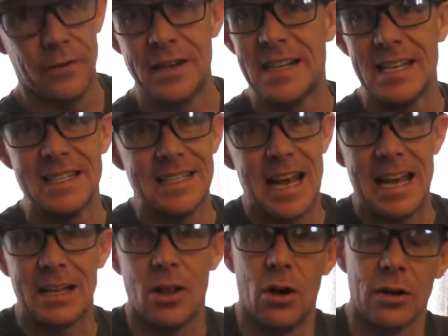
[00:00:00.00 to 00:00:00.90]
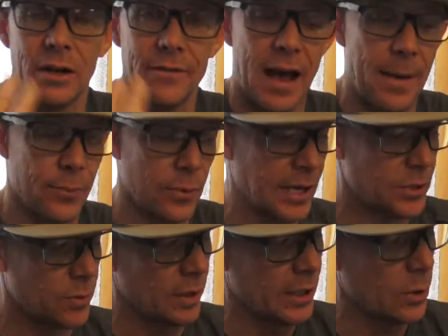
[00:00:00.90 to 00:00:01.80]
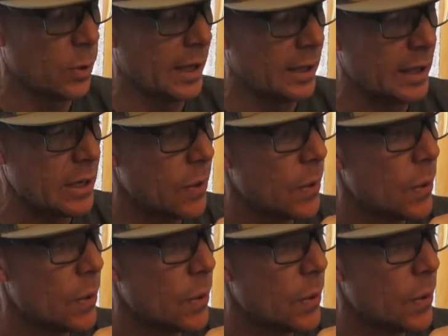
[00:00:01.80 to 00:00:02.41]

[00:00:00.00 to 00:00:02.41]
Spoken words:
It doesn't take long and evaporates really quickly.